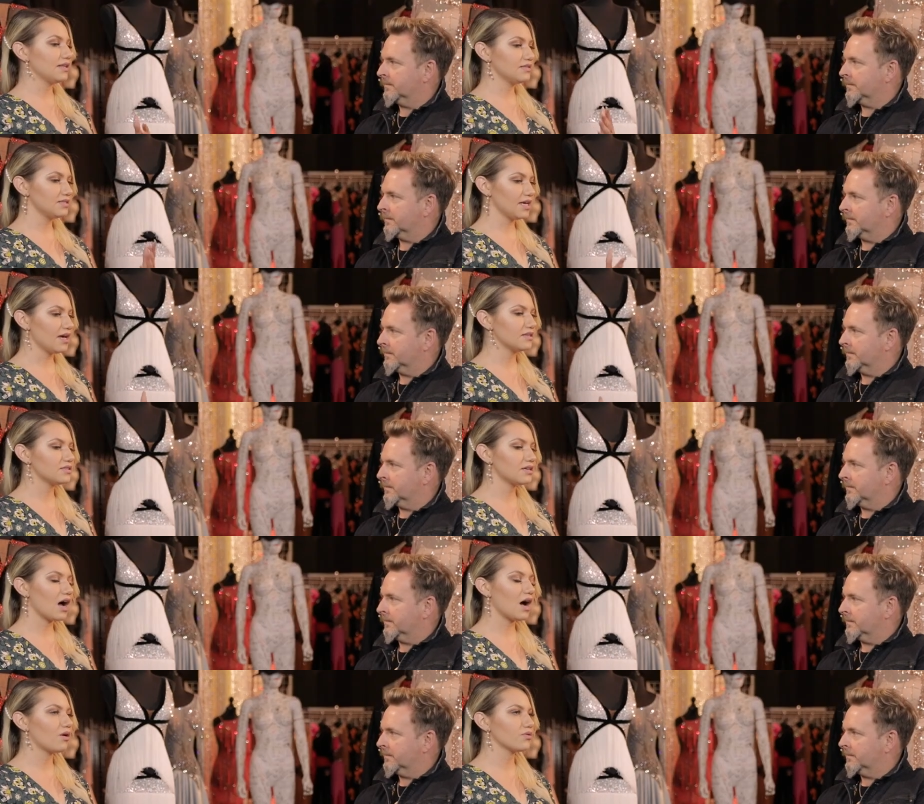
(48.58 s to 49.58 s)
Speaker 1: in the end,
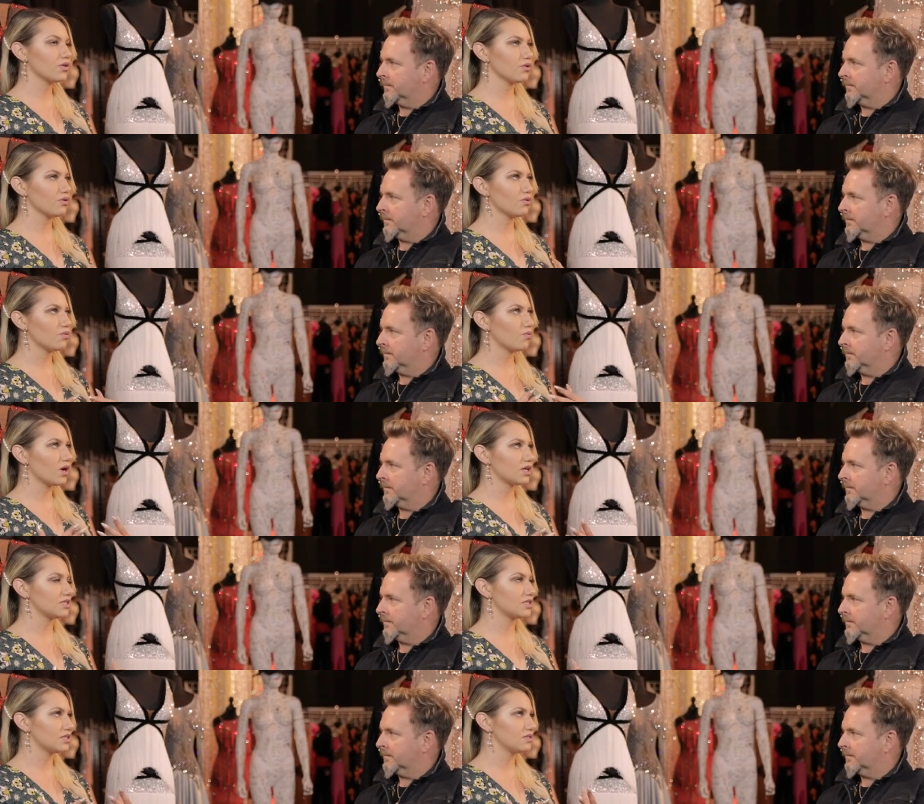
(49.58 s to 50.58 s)
how you
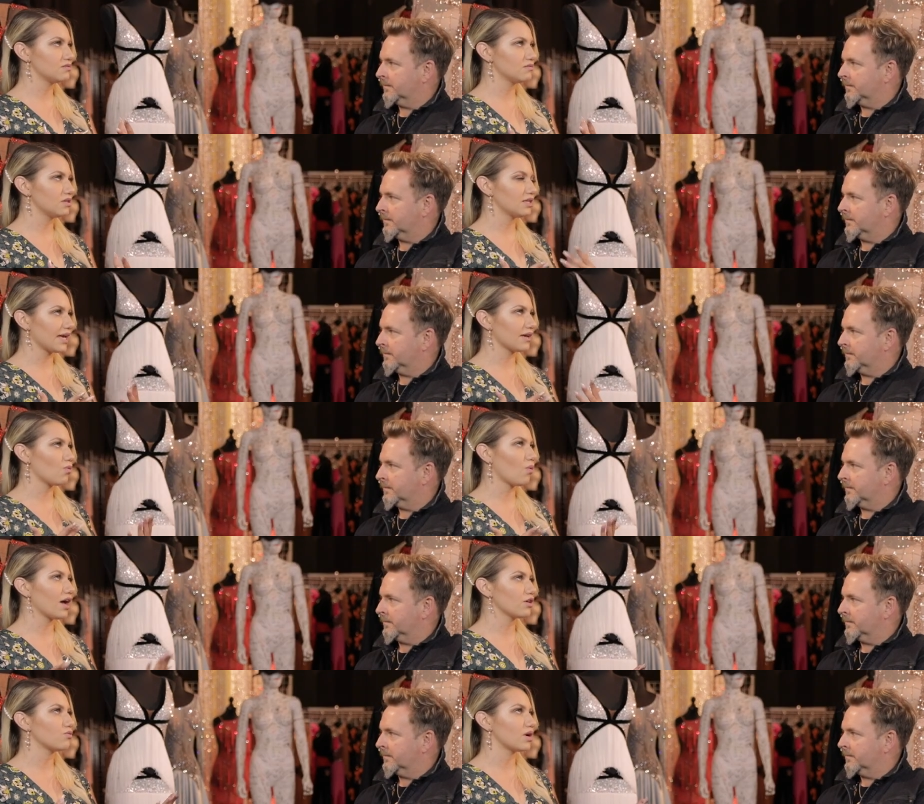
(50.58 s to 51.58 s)
wanted, like,
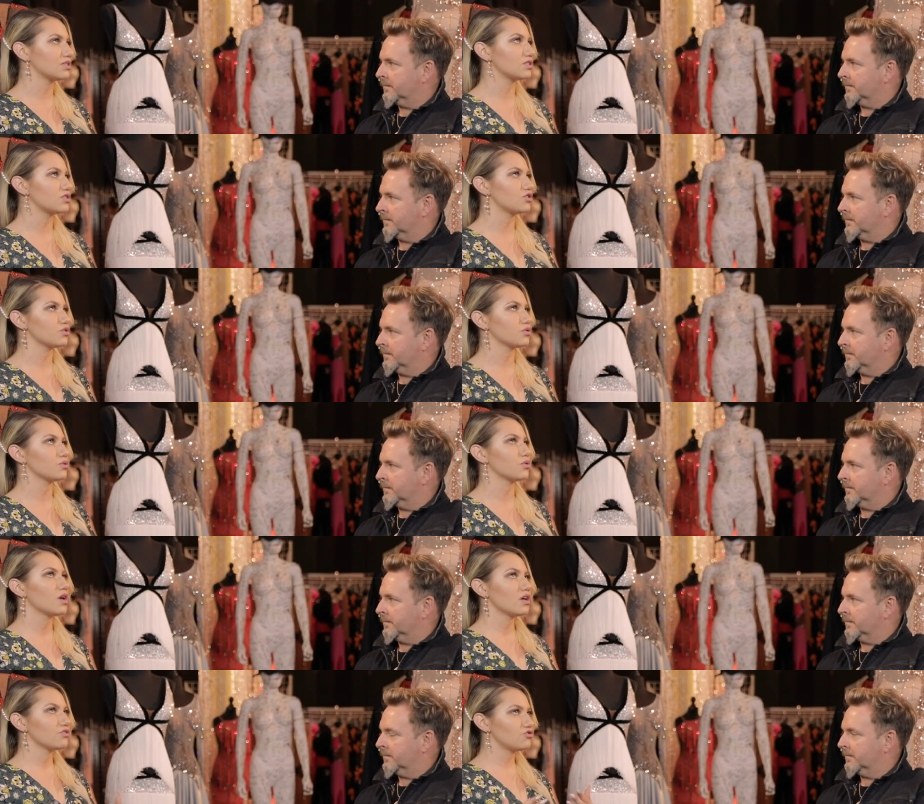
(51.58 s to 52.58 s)
why you wanted to
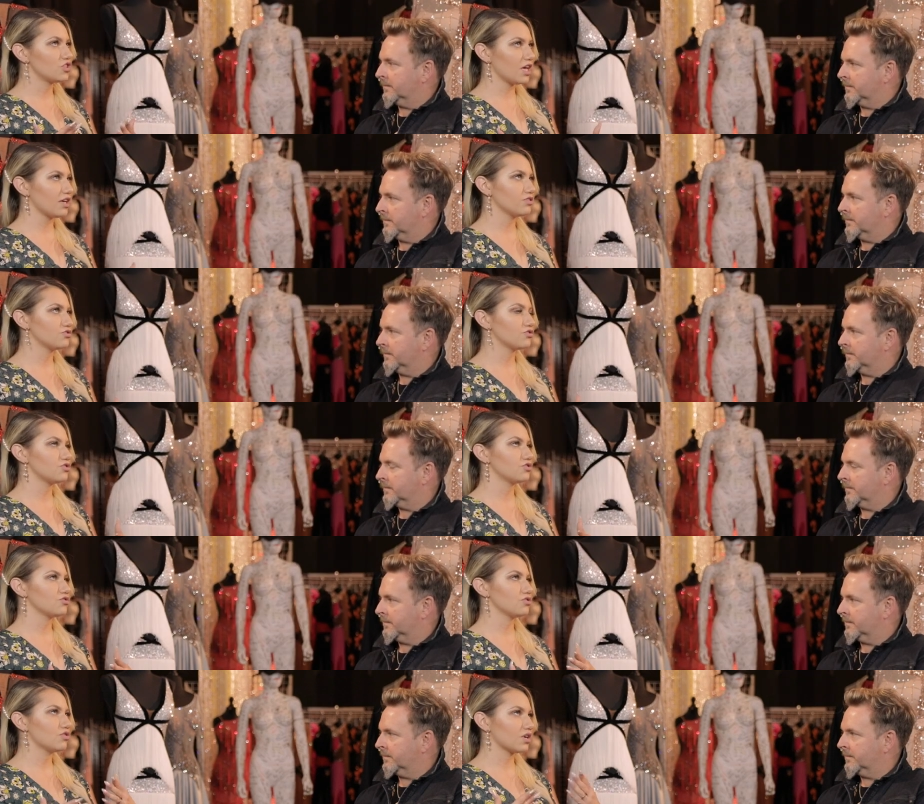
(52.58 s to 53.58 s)
change
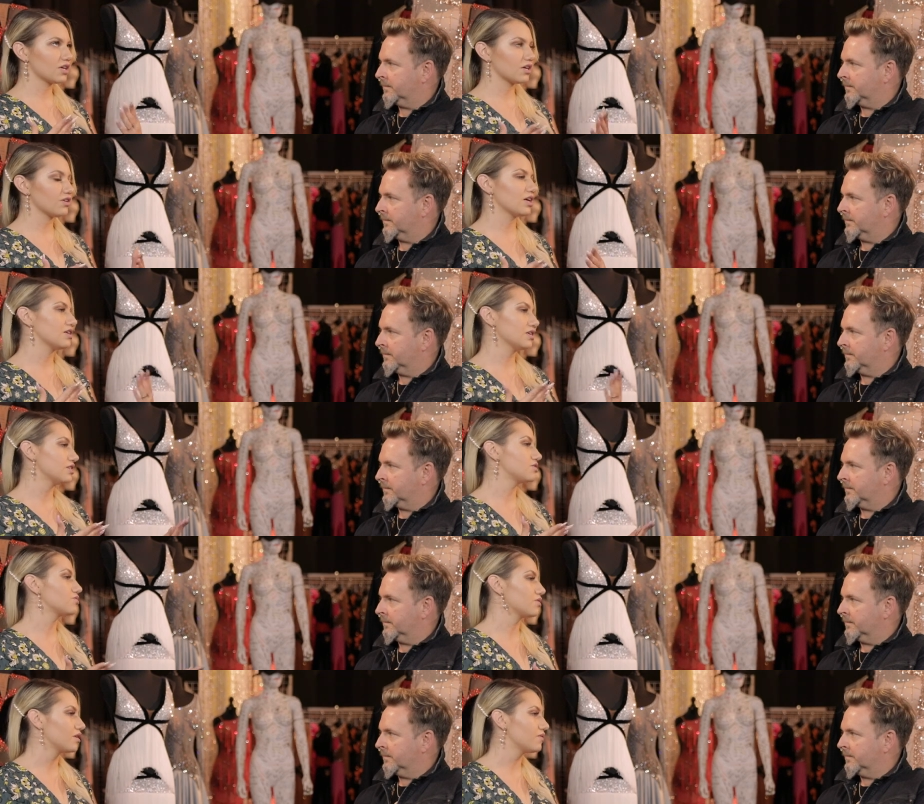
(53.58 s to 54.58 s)
your career
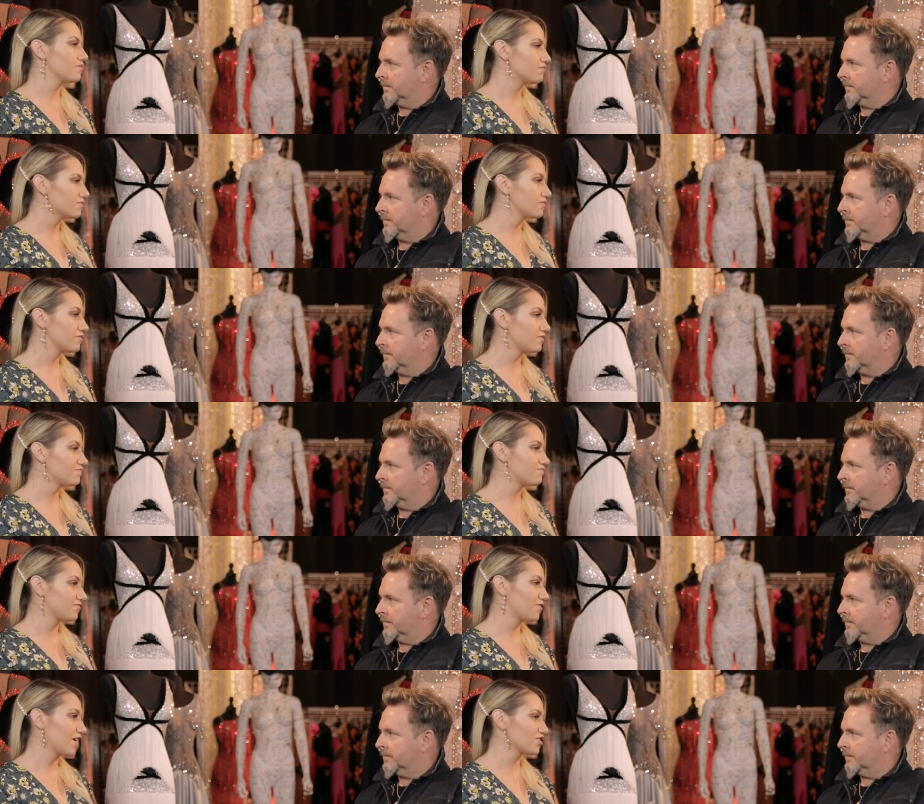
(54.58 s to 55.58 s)
into a
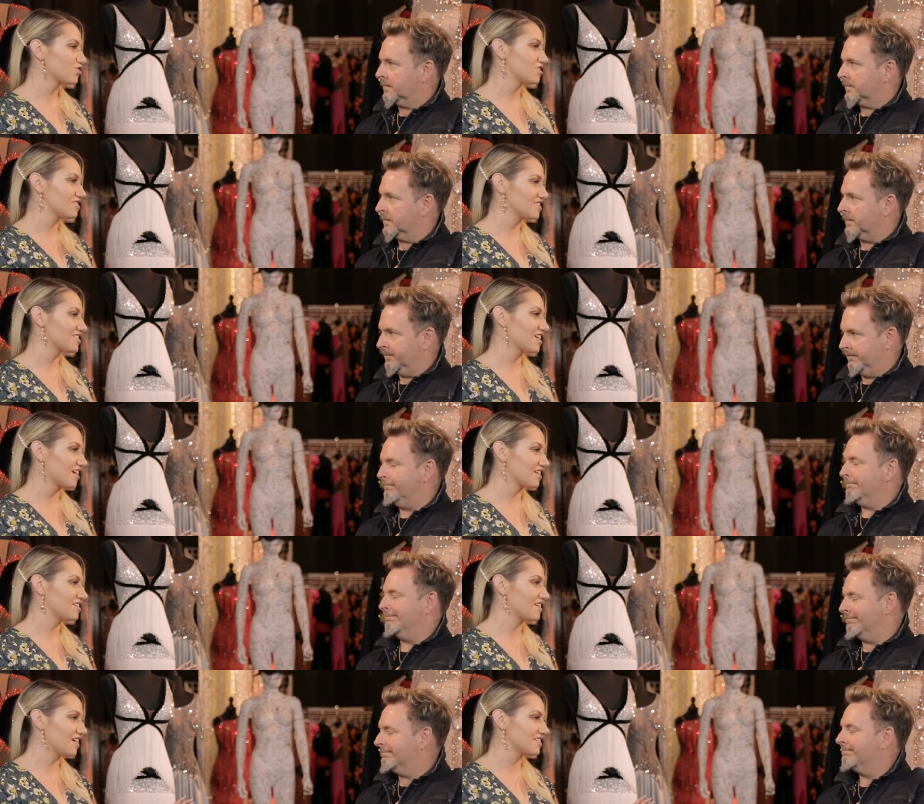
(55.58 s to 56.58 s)
fashion mm-hmm. designer
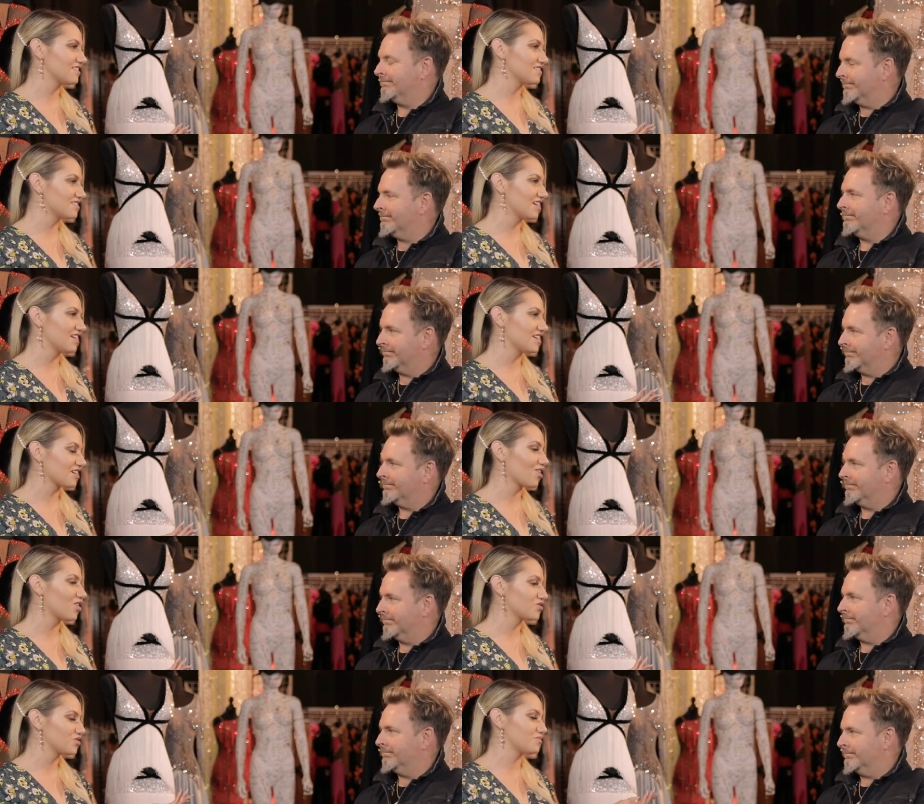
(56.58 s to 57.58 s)
mm-hmm. and, a, and a
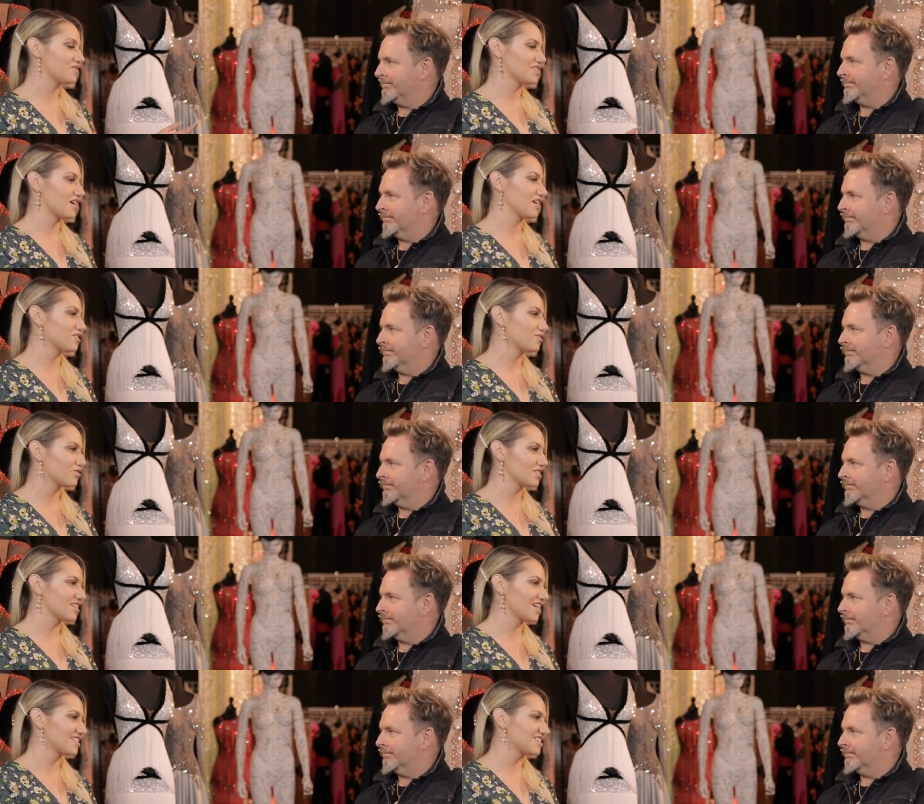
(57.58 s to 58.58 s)
costume designer for
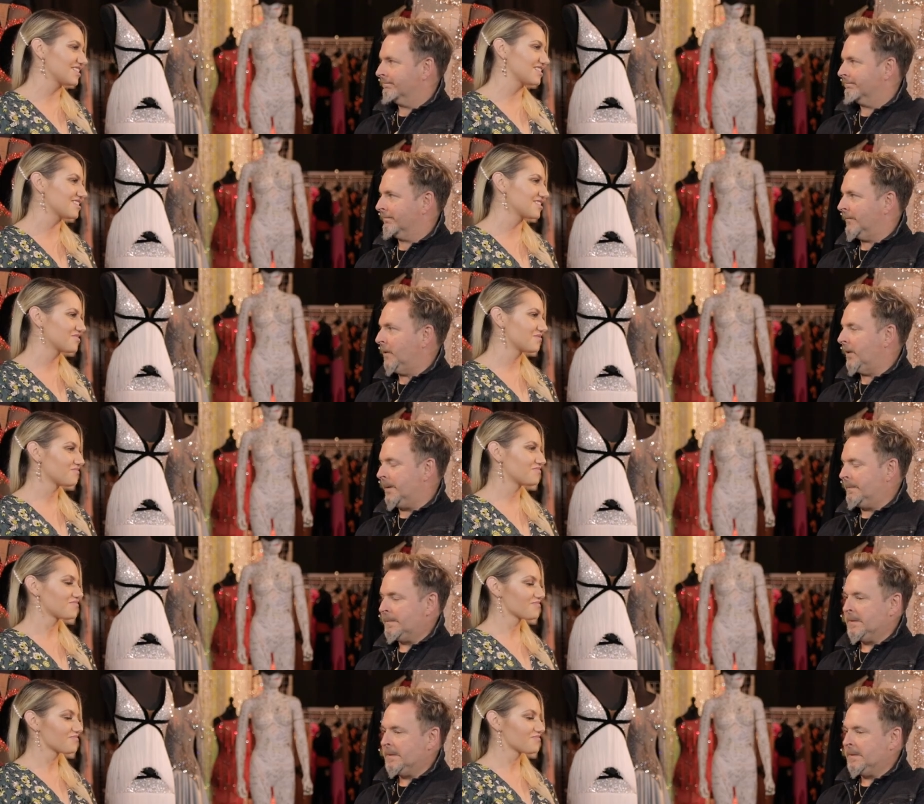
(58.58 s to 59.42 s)
dancers. Okay.